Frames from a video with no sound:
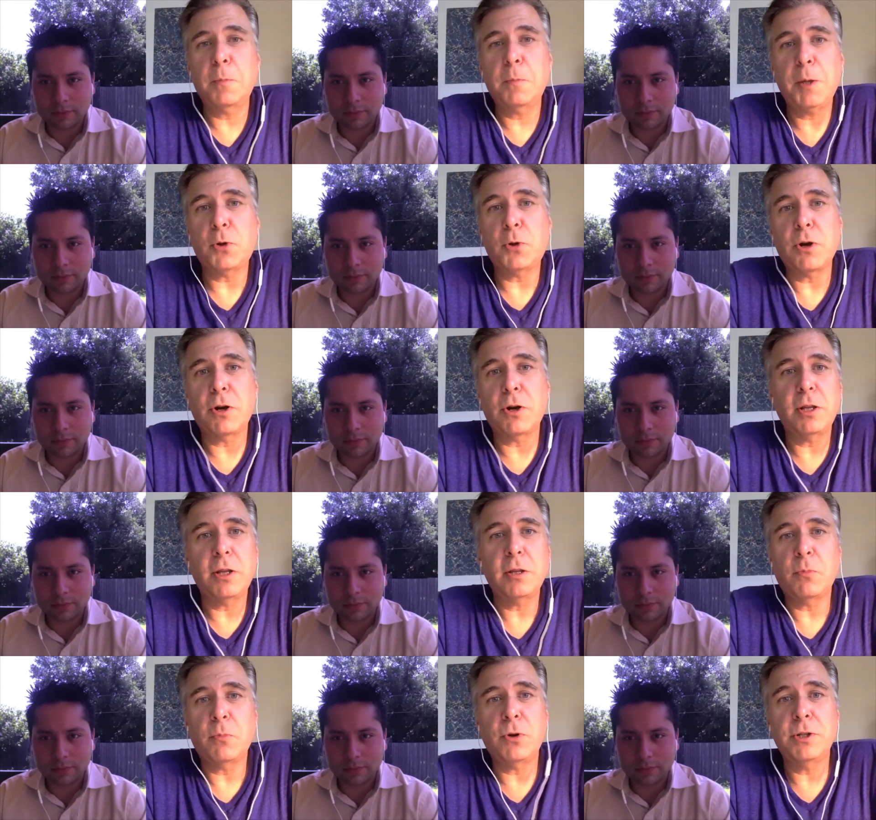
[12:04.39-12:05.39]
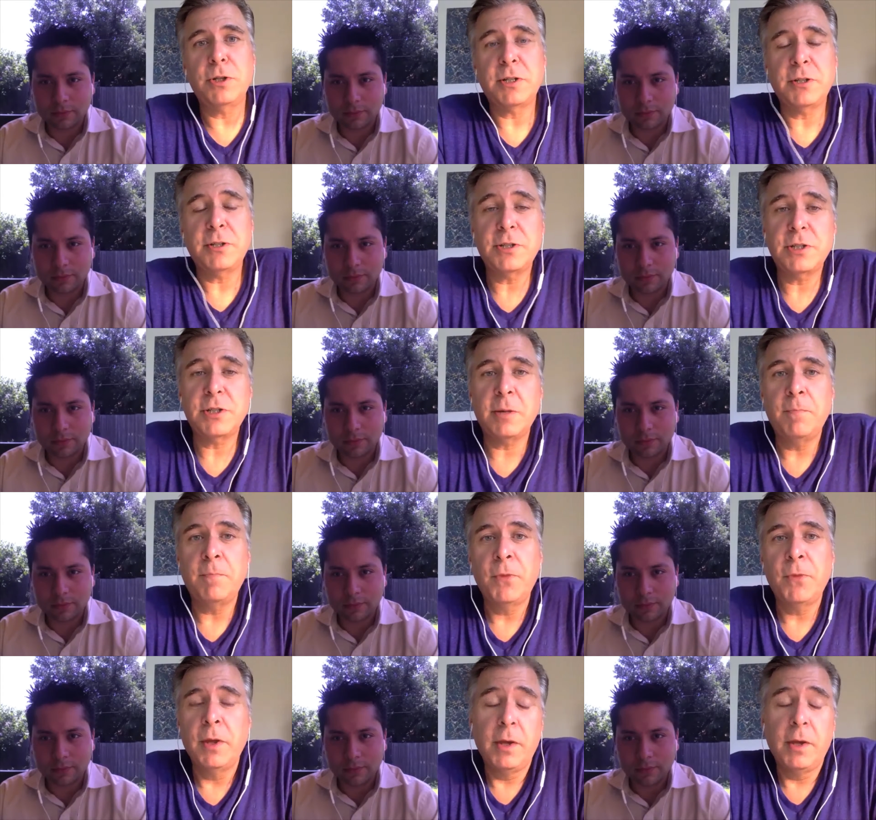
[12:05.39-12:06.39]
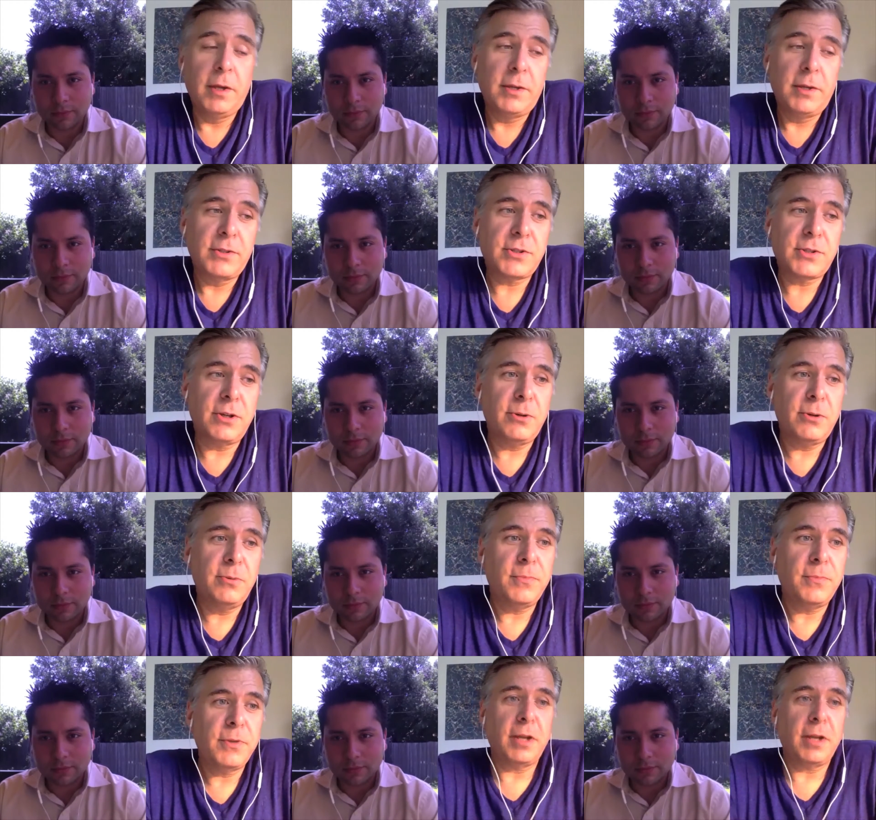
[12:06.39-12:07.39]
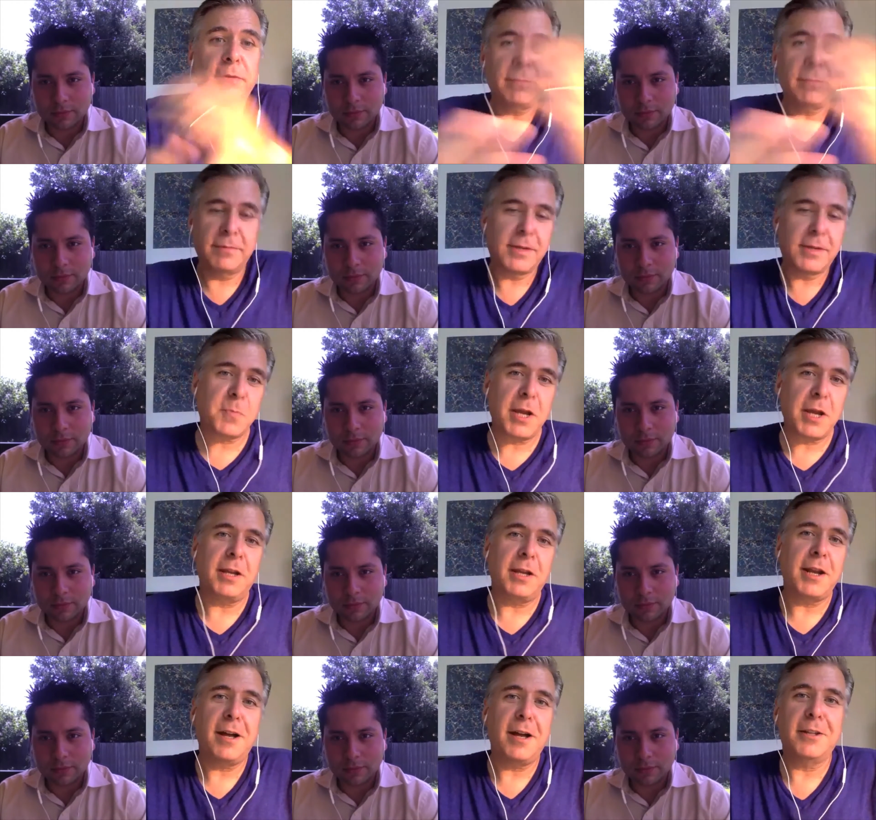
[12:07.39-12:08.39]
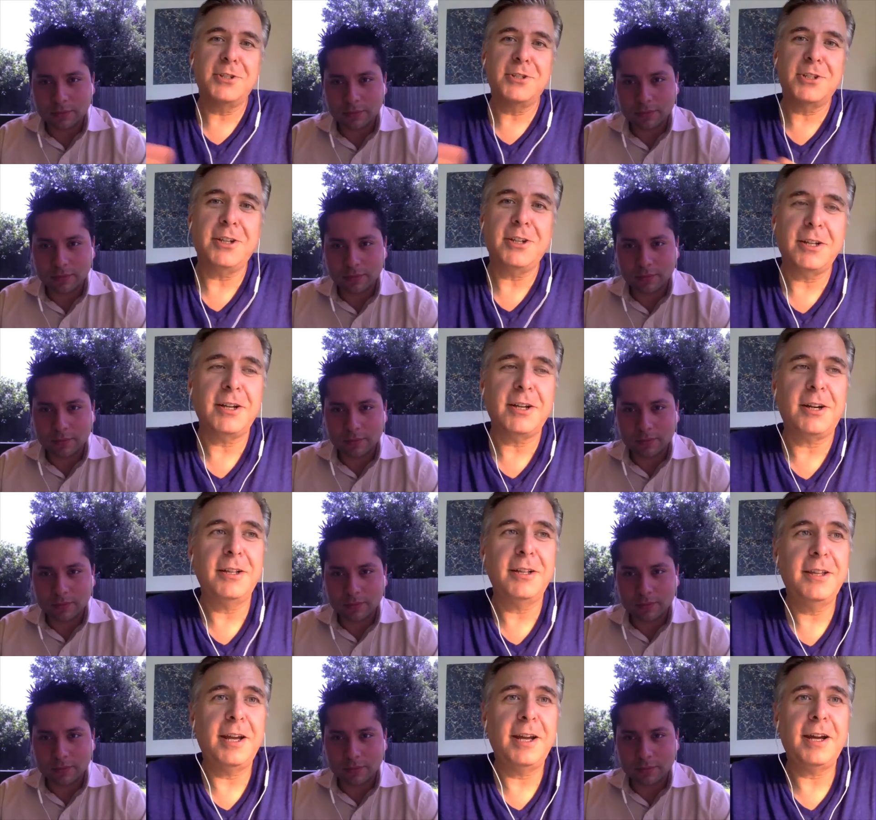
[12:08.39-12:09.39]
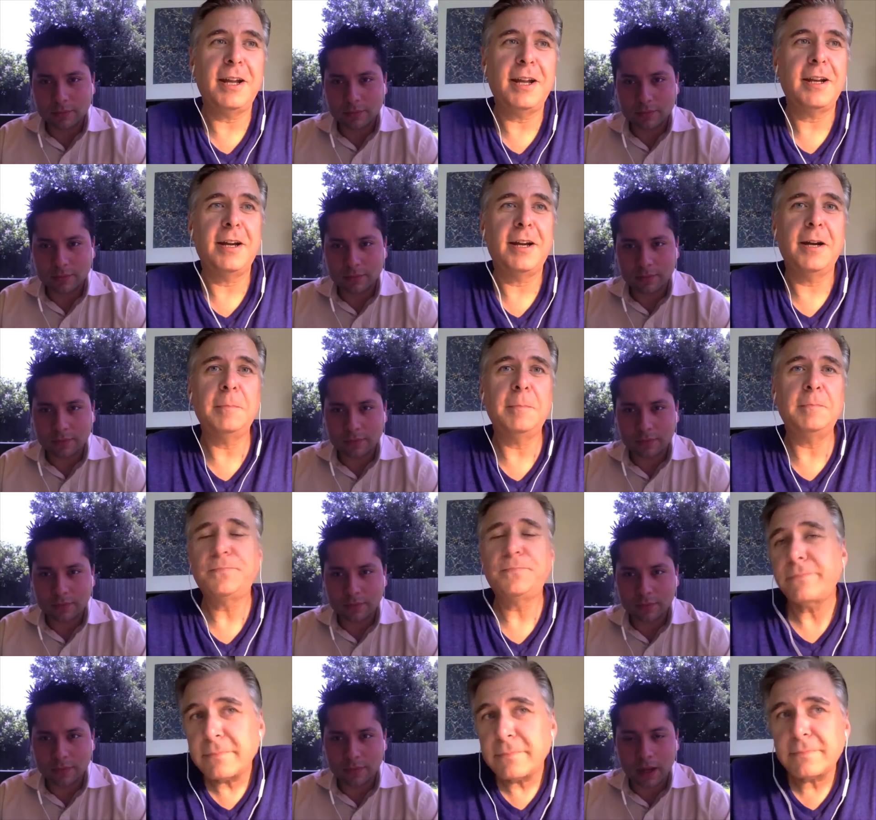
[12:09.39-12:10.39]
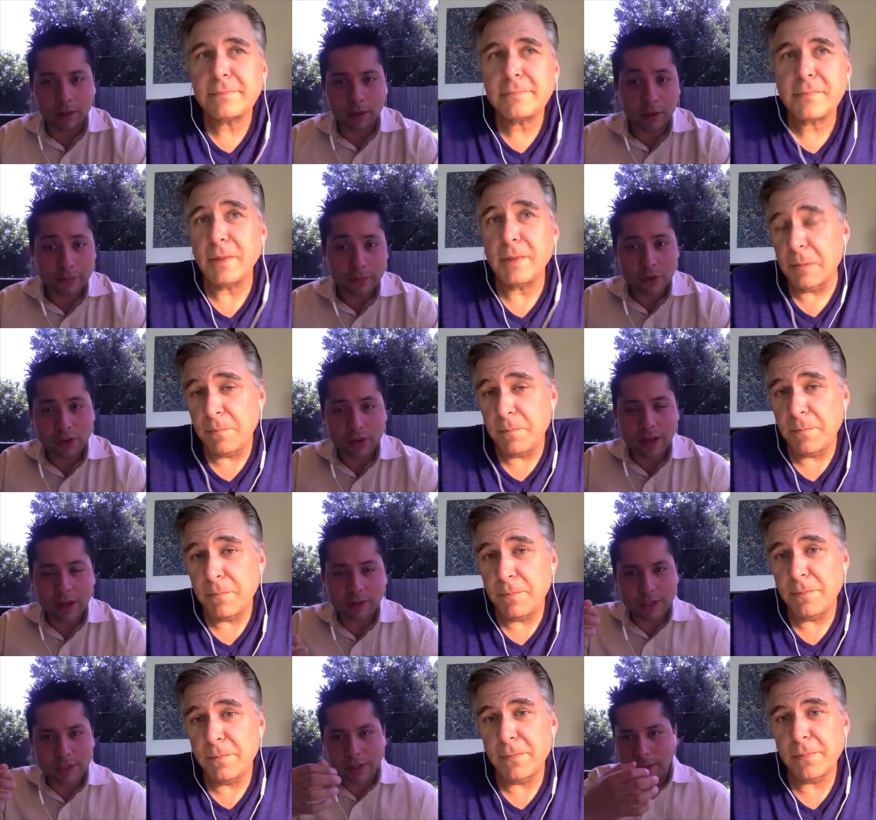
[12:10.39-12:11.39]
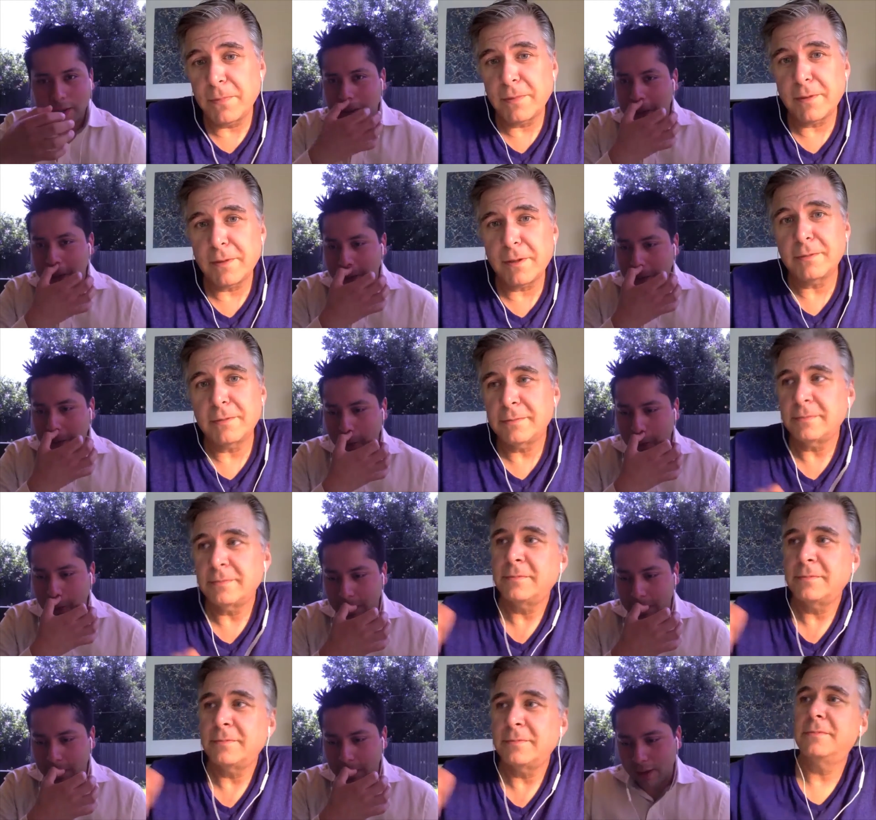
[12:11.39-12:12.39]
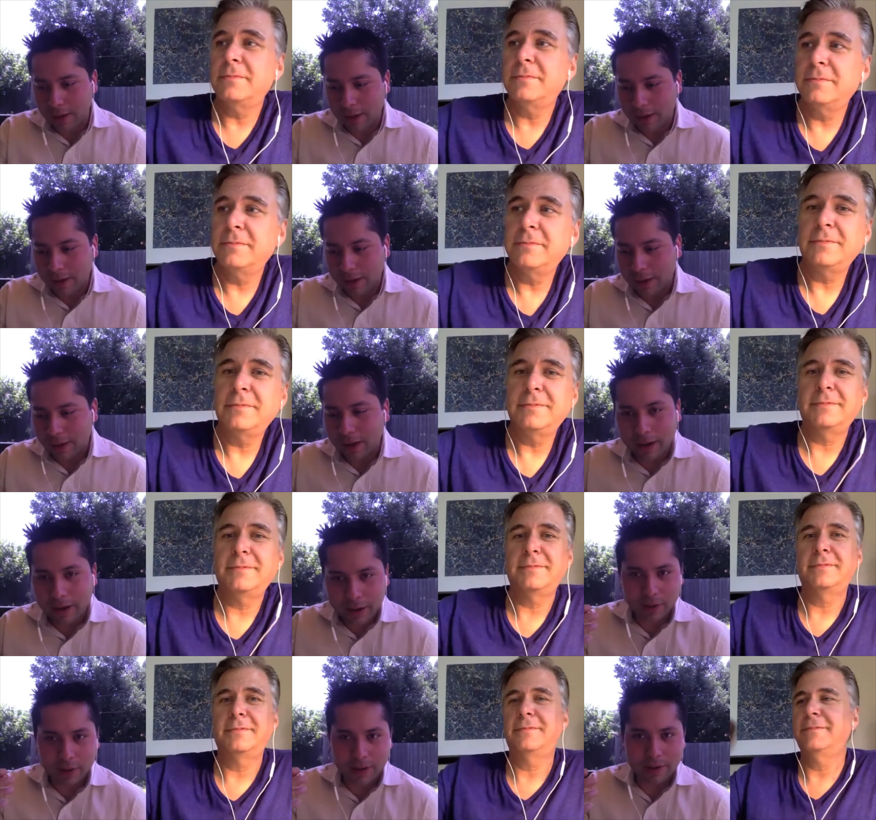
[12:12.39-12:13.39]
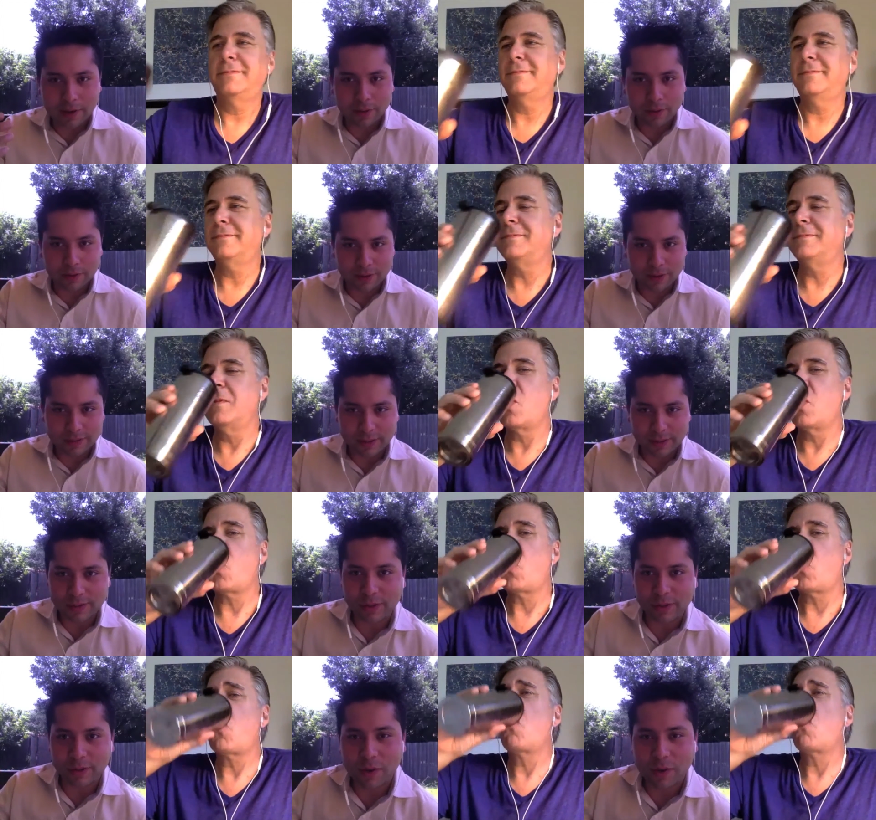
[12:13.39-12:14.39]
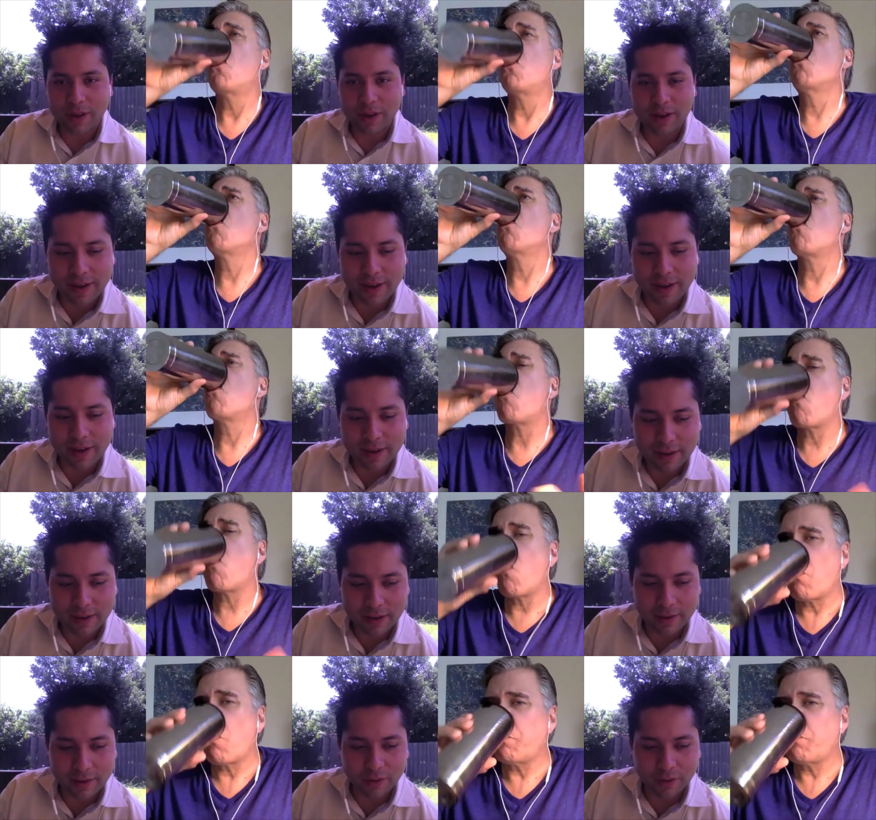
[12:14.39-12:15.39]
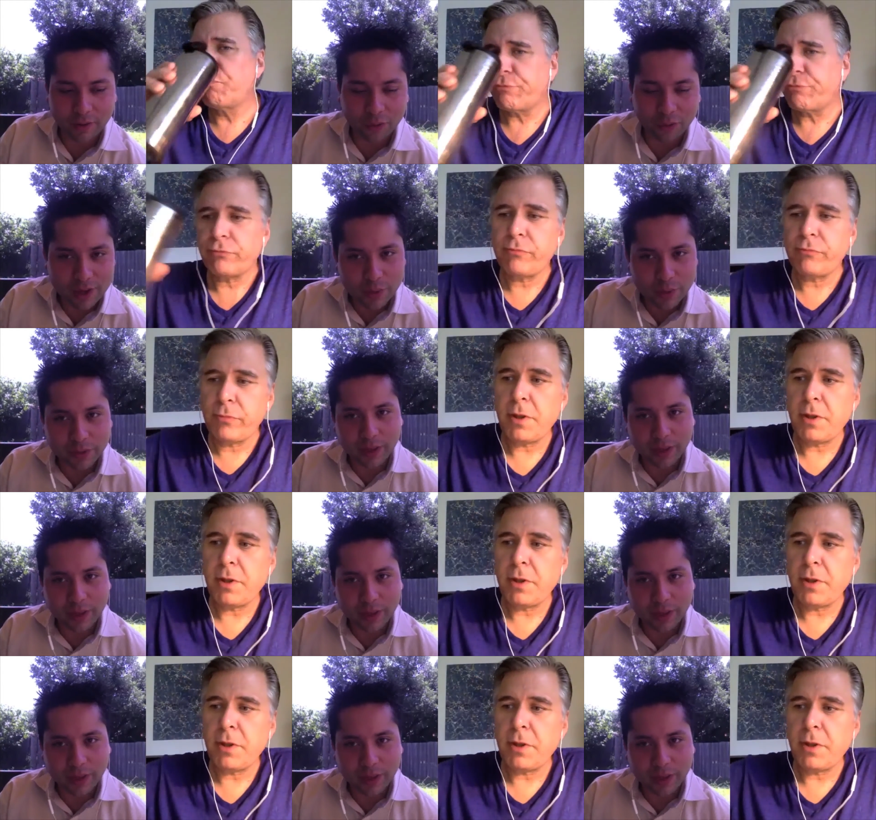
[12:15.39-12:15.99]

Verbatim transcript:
Speaker 1: the people guarding the bridge on the ship. So, you know, that's my analogy on, on that. Um,
Speaker 2: I love your analogy. And uh, I am an anarchist, as you know, and I agree with